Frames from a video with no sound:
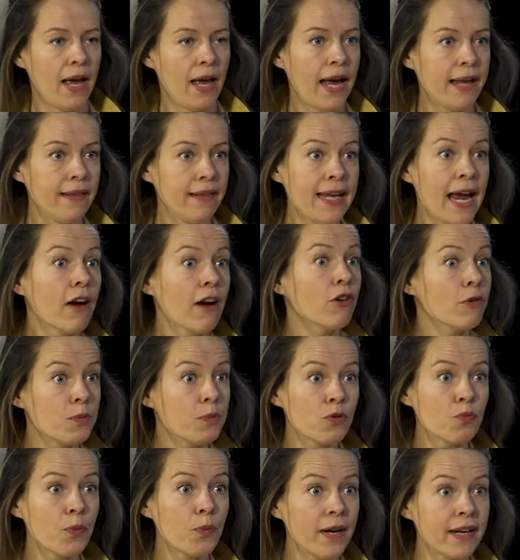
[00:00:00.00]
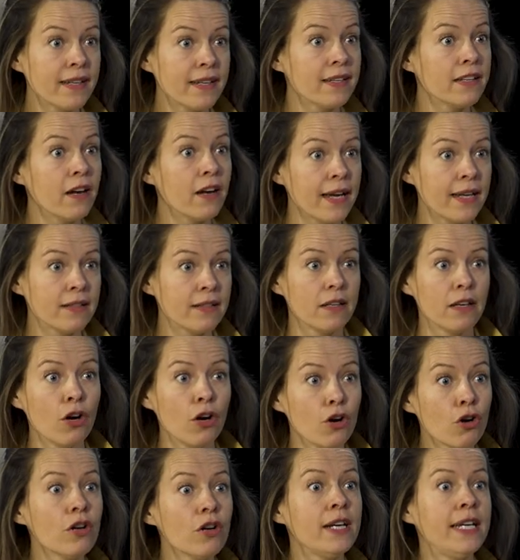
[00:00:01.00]
And the Arab Spring is an, is an
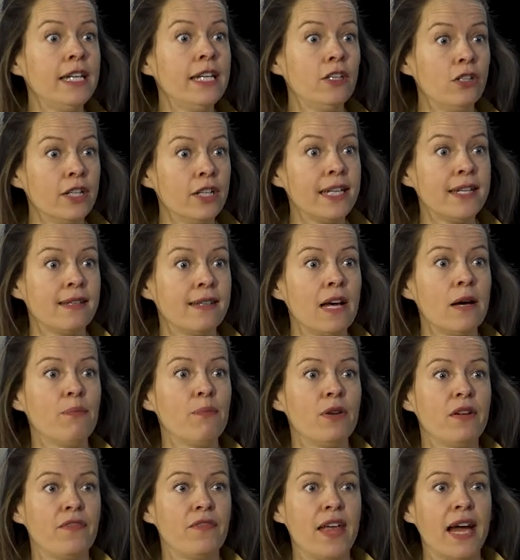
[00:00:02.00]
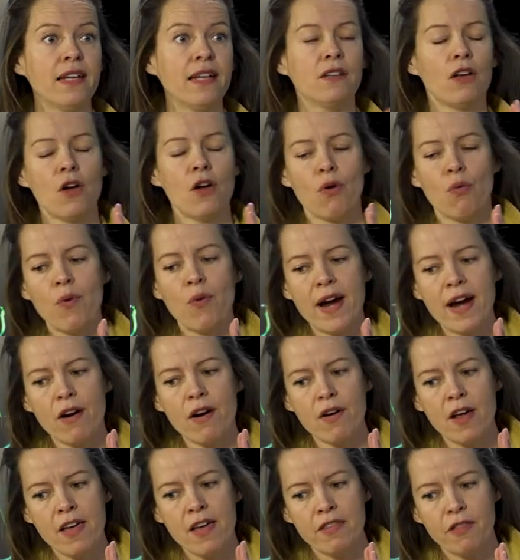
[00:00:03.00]
early good example of that,
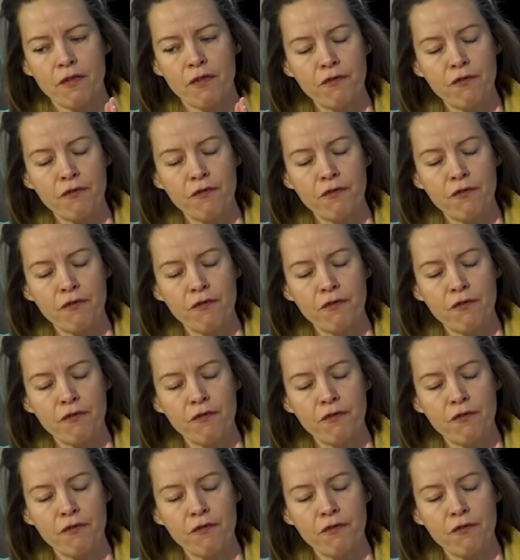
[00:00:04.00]
where the